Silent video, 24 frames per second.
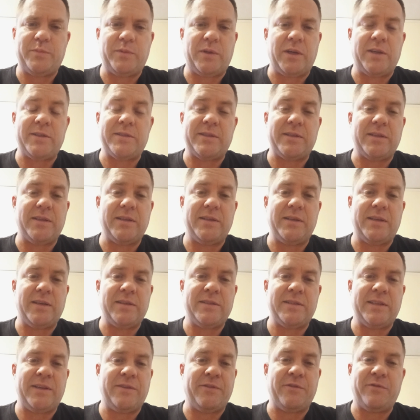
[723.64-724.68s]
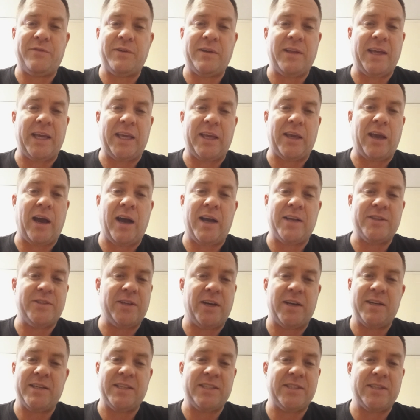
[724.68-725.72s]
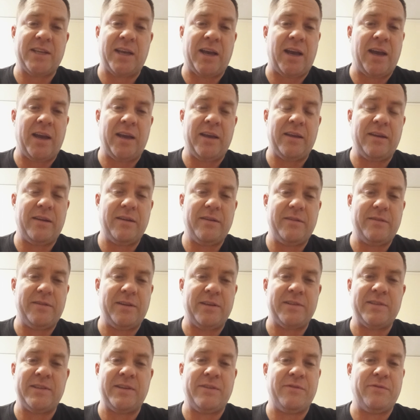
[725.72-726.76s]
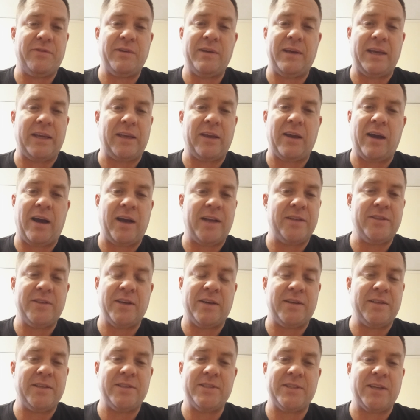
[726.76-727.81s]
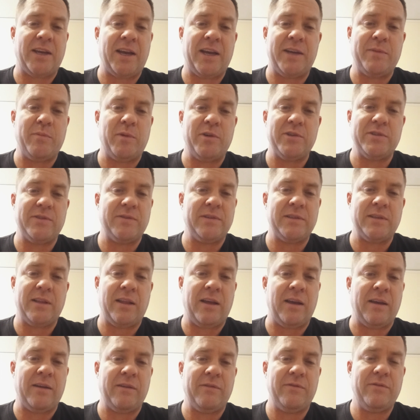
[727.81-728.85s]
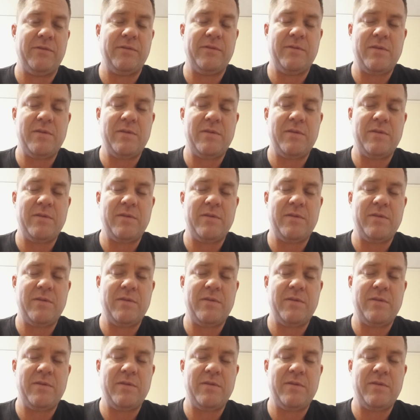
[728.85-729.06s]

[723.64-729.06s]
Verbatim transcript: doesn't doesn't even feel like God's on his side. Doesn't even feel like God's on his side most of his life.